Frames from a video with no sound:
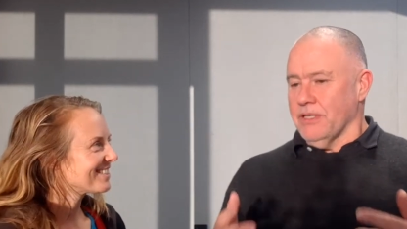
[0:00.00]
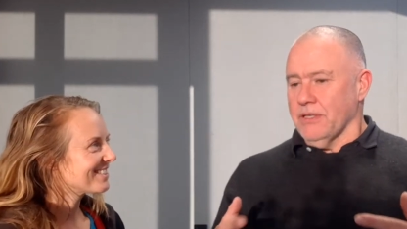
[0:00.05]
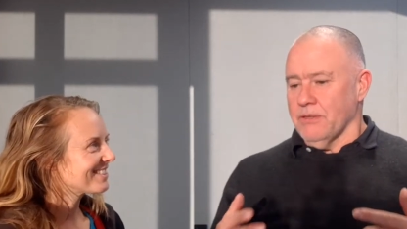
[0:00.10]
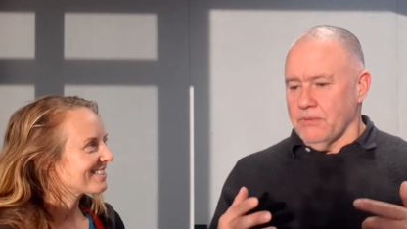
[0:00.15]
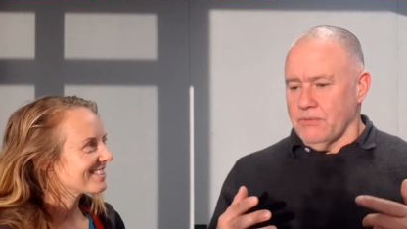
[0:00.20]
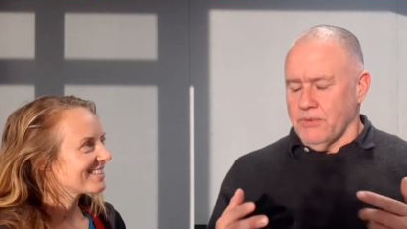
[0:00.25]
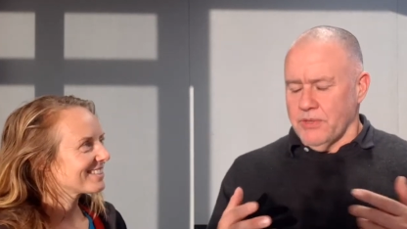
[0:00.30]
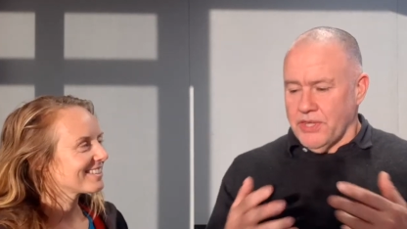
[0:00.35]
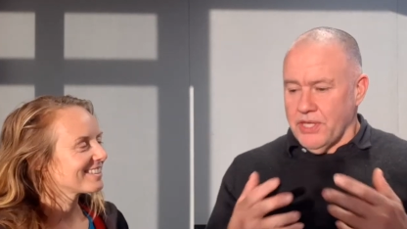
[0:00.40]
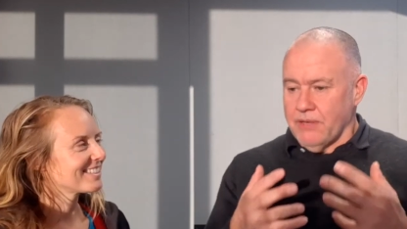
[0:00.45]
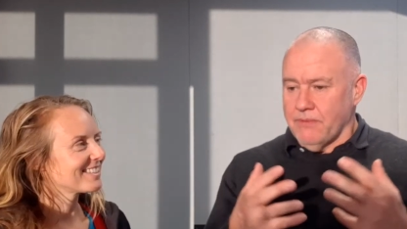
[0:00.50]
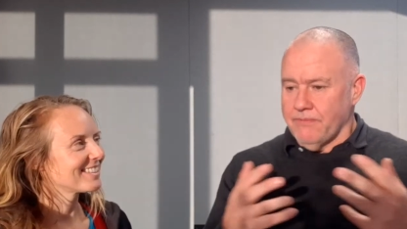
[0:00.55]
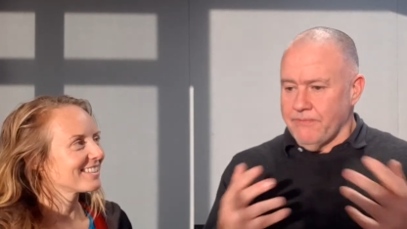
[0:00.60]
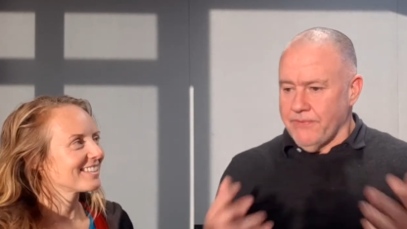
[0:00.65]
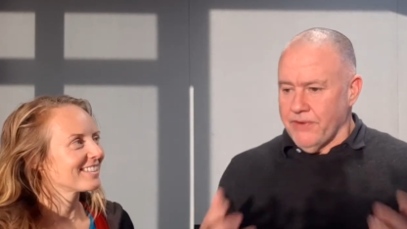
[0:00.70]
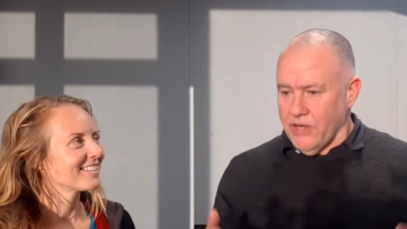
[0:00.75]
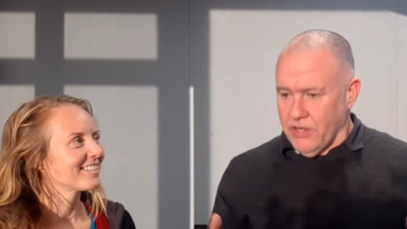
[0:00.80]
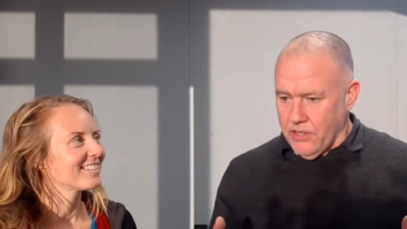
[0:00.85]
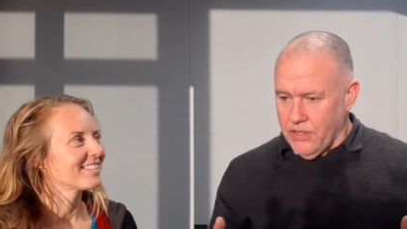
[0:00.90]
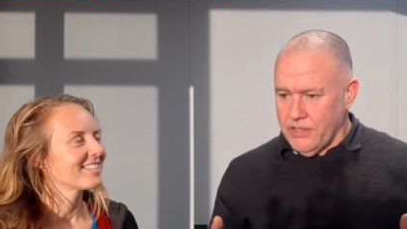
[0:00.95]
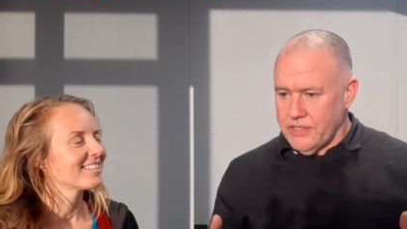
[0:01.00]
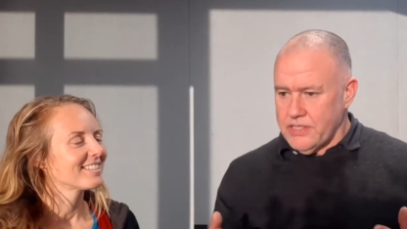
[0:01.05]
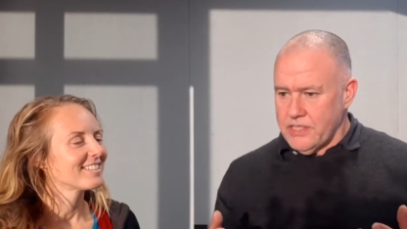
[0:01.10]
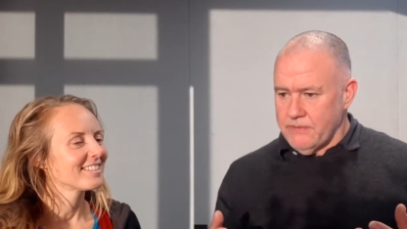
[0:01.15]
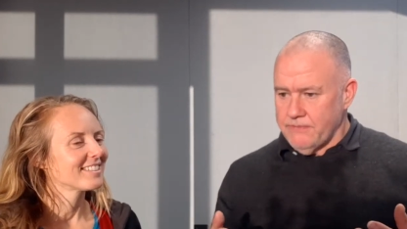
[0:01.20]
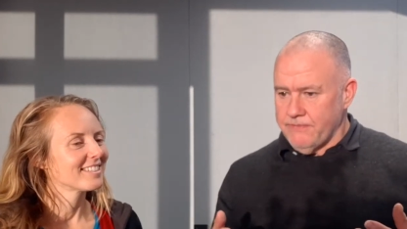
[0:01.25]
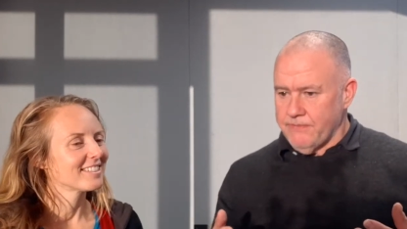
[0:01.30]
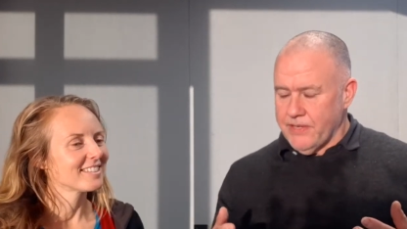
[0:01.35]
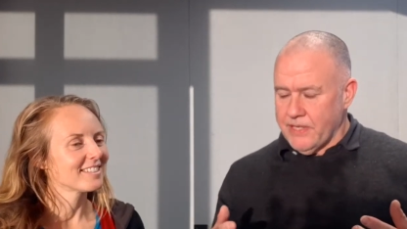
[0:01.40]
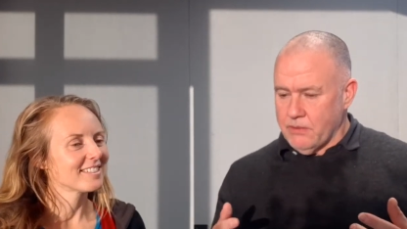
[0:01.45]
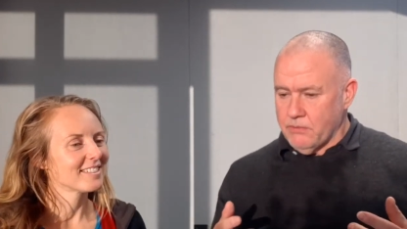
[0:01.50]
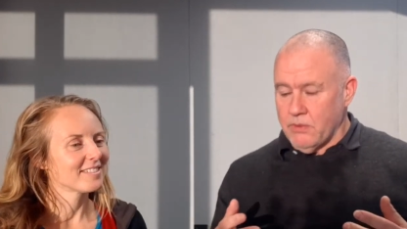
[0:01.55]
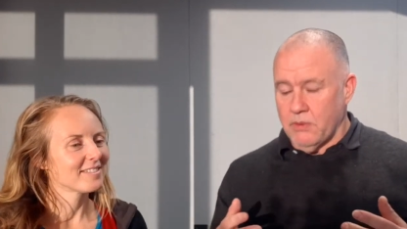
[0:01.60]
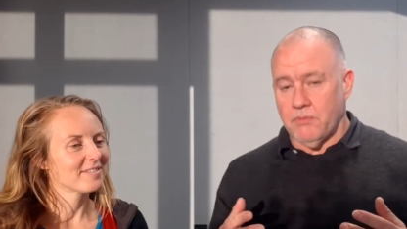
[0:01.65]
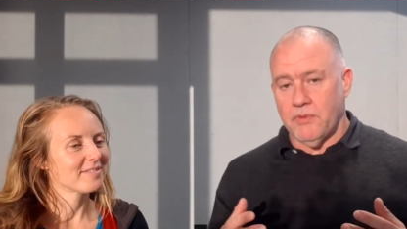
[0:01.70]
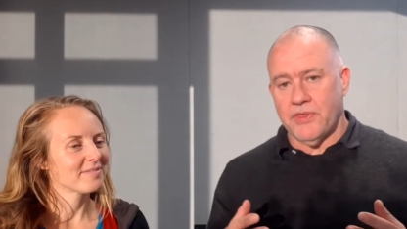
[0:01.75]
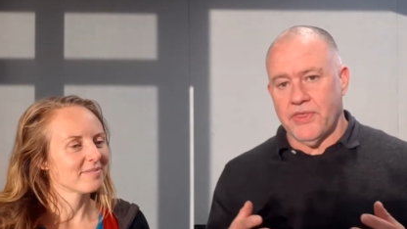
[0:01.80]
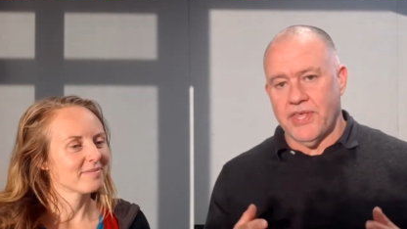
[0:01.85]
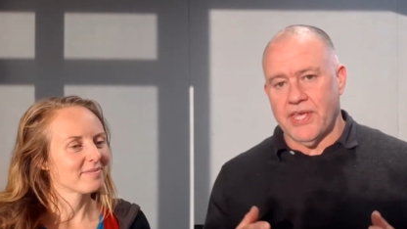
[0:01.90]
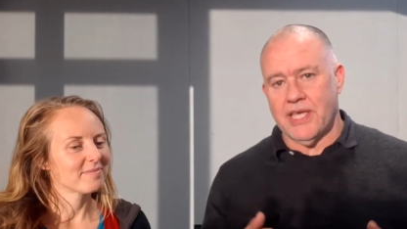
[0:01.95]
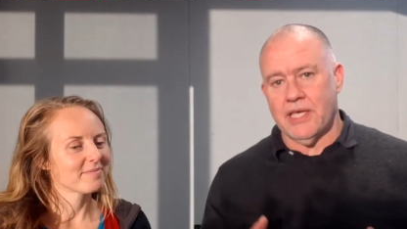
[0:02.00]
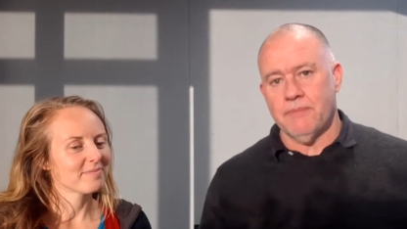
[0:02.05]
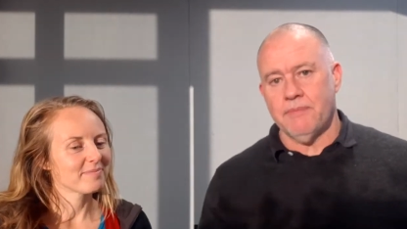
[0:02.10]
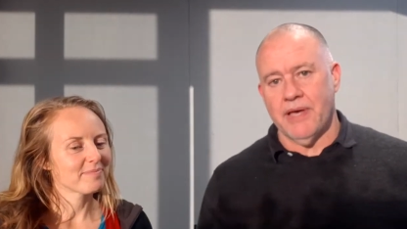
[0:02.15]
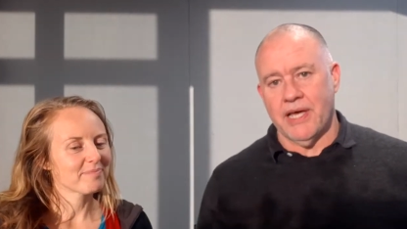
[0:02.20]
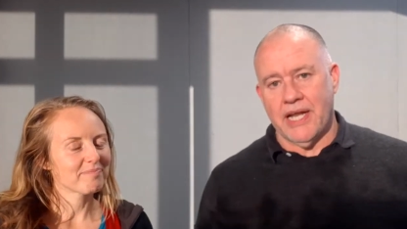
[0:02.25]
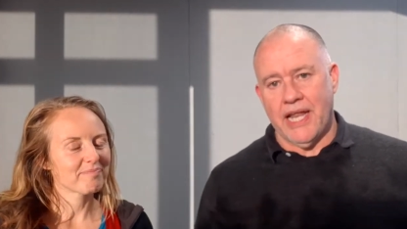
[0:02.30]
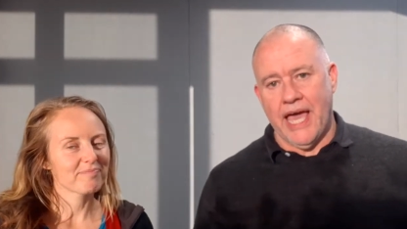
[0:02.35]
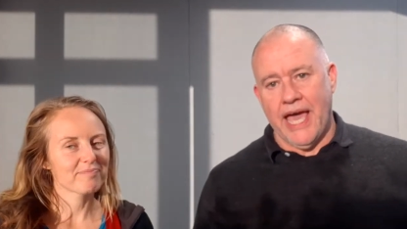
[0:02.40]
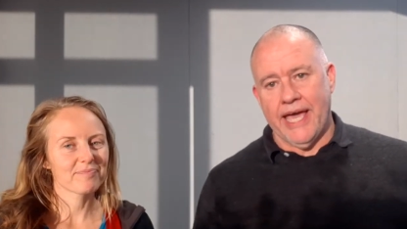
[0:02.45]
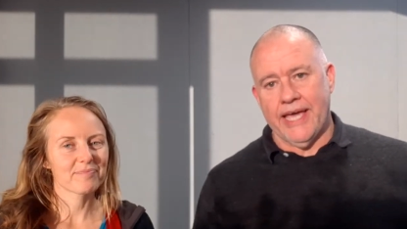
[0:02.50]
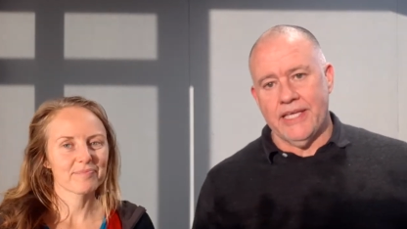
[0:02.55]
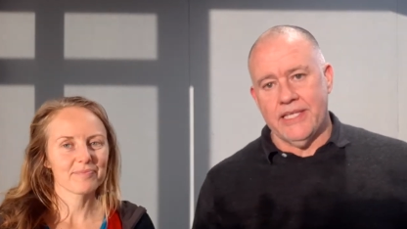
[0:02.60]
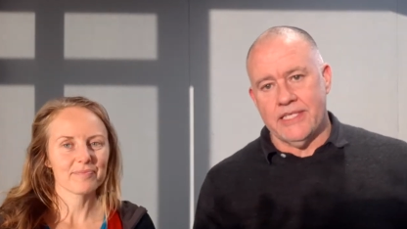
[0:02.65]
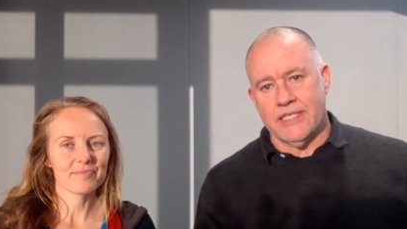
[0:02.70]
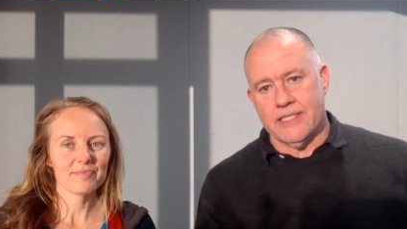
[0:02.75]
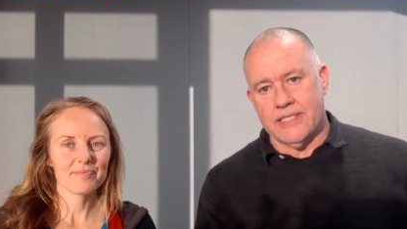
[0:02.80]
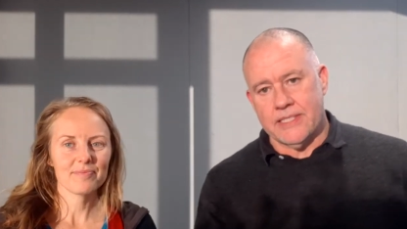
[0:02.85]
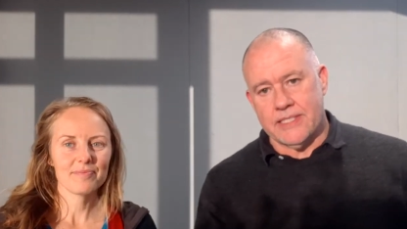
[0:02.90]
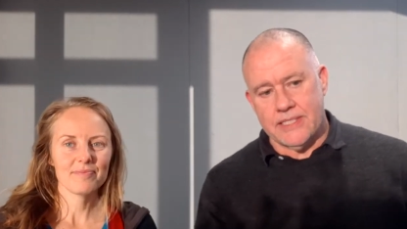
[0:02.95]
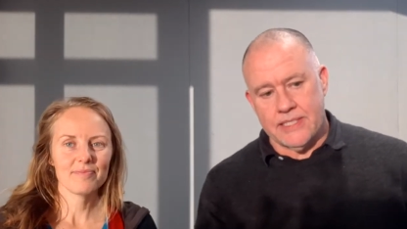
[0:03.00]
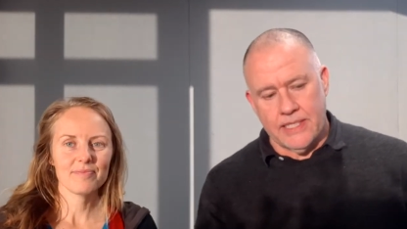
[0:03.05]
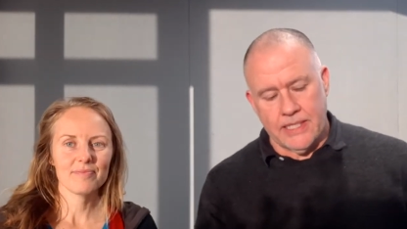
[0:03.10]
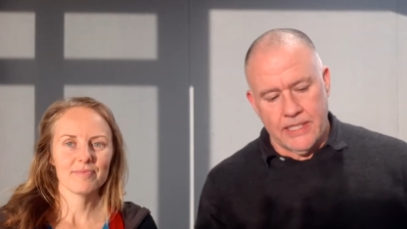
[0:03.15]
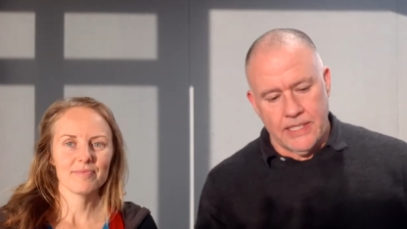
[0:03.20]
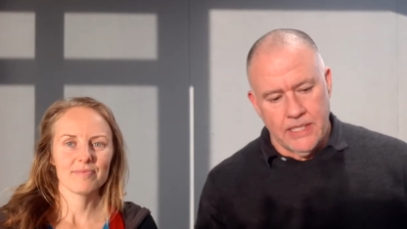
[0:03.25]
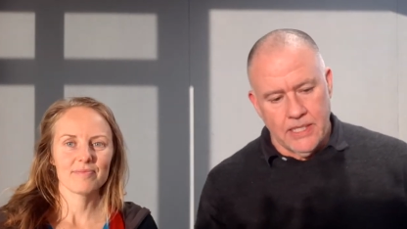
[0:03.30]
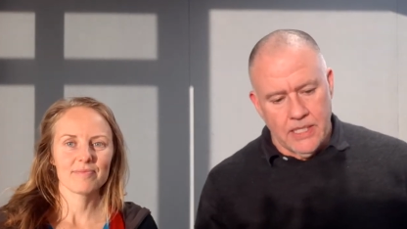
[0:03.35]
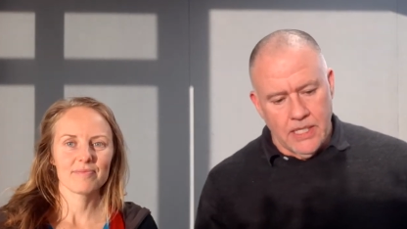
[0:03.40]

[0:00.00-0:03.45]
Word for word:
Speaker 1: within philosophy, when we think about agency,